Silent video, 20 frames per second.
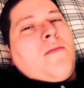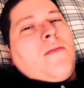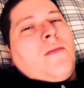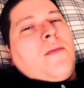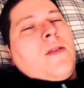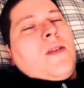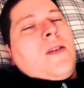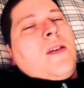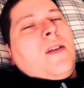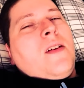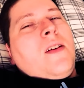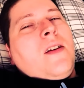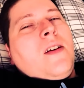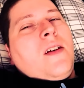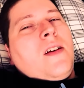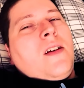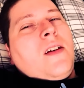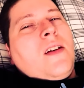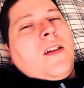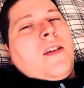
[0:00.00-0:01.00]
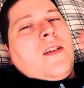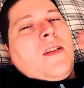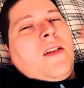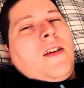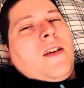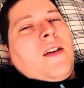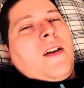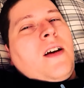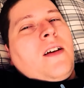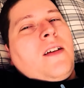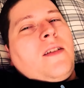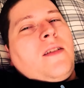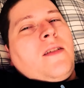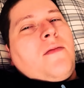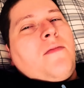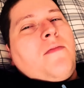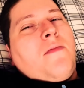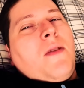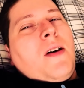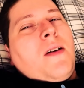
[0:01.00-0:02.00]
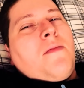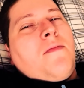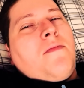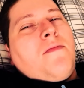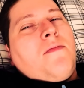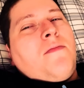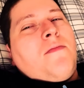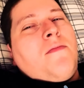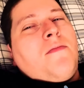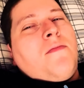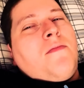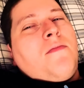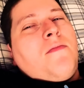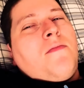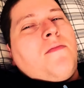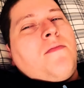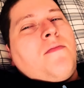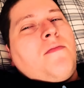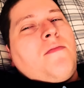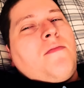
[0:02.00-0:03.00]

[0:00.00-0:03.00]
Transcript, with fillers: next time. Catch you there, guys. Bye.